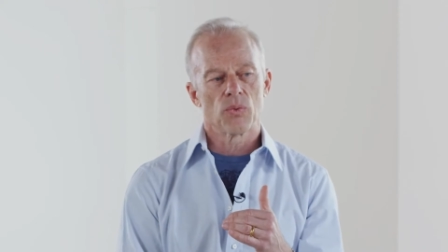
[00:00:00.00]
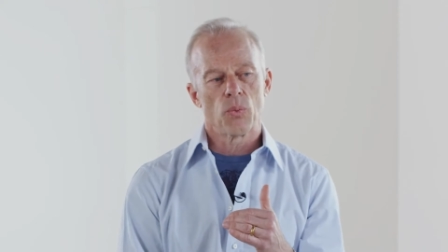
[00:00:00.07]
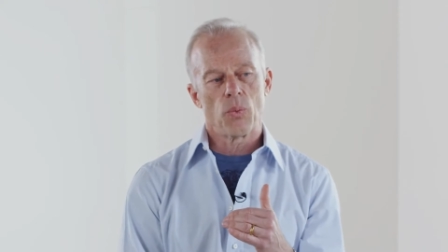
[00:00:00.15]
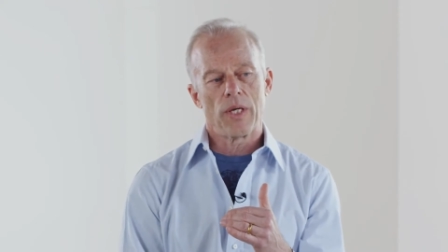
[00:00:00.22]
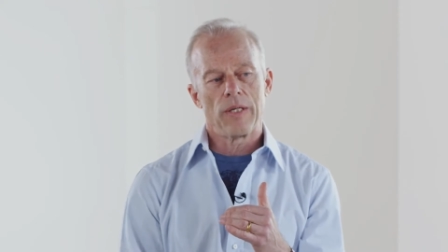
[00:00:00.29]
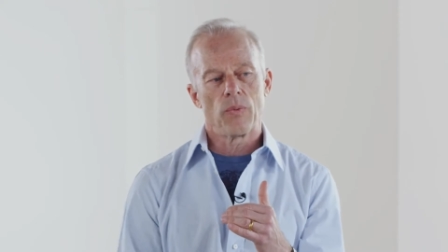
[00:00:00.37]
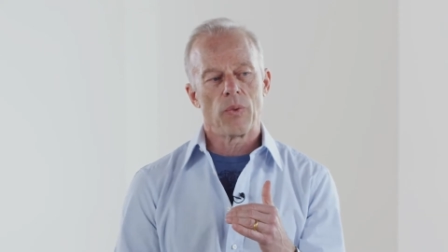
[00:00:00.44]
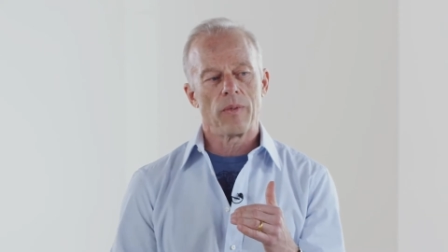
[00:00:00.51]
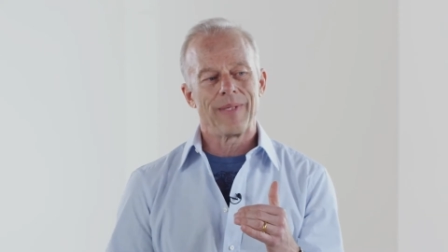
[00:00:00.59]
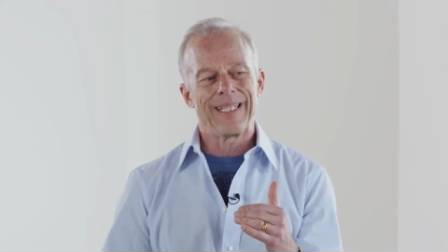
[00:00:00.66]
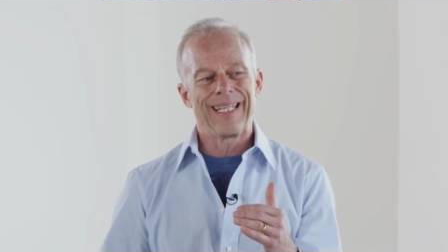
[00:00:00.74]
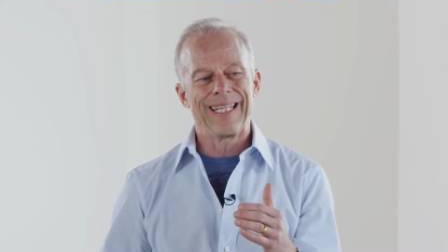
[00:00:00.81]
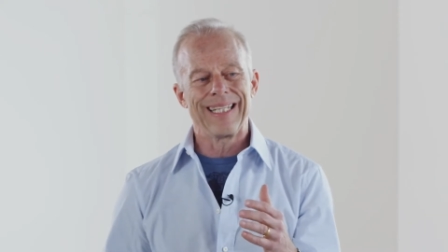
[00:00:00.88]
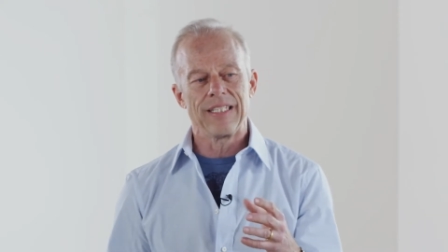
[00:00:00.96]
when we
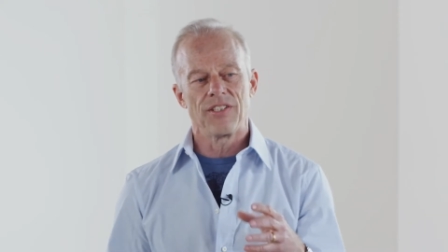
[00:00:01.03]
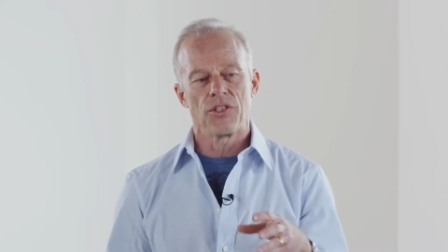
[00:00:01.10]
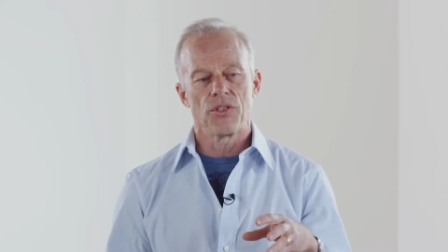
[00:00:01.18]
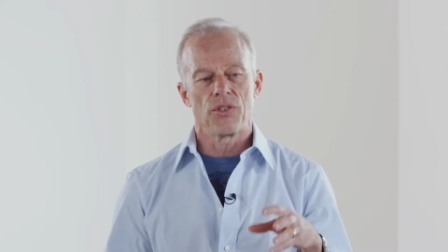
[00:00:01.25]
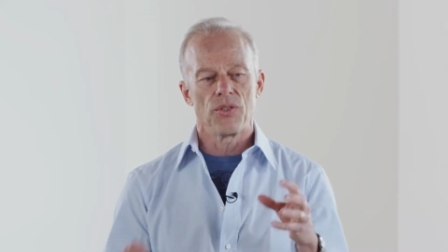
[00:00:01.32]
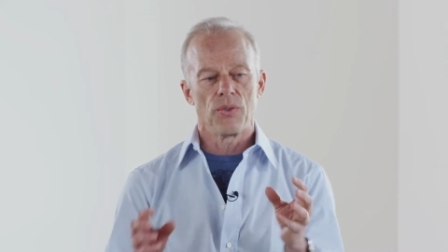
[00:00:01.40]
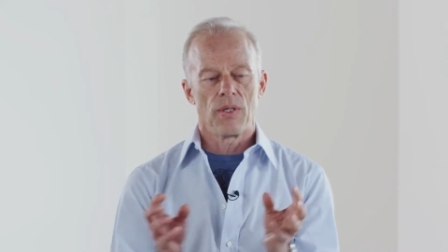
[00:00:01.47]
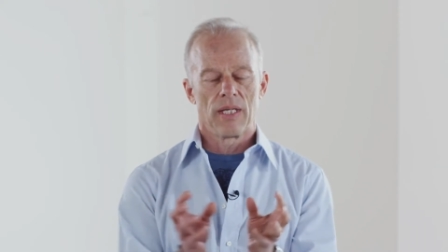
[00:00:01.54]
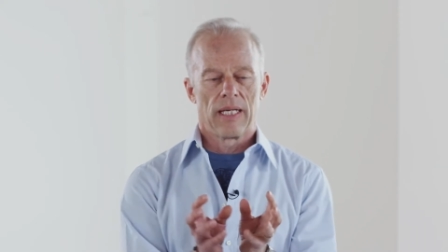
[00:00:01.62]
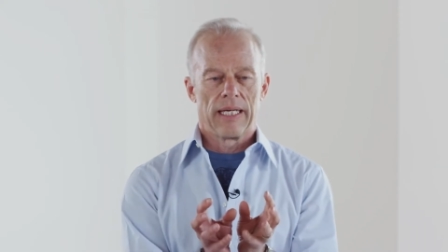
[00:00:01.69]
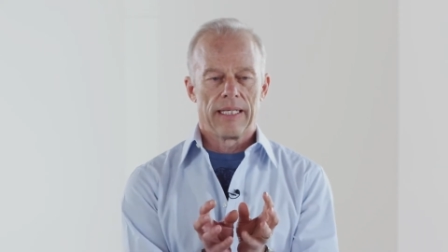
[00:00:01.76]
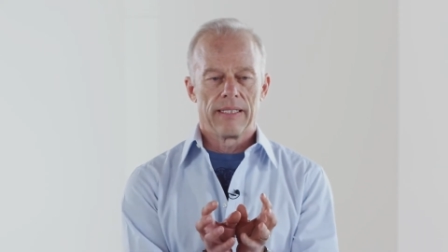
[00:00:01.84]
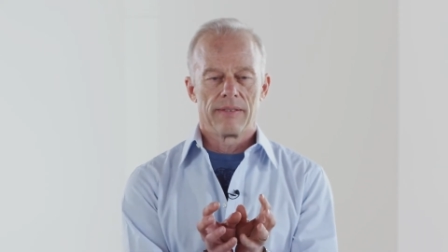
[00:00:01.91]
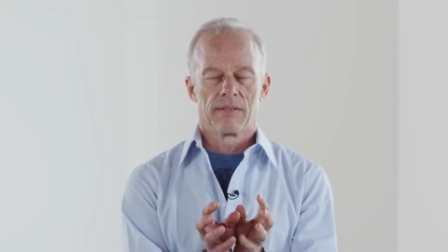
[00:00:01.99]
begin to
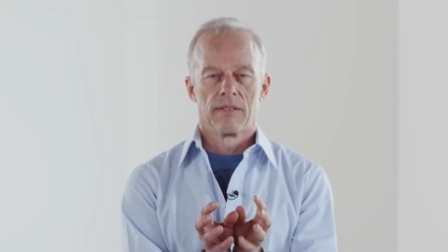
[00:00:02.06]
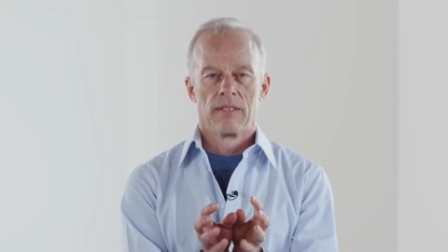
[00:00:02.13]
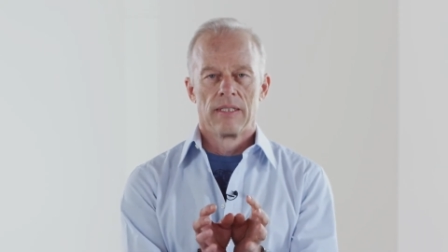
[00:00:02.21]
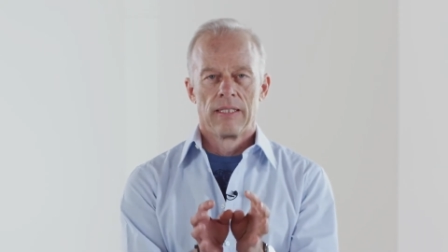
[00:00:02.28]
utilize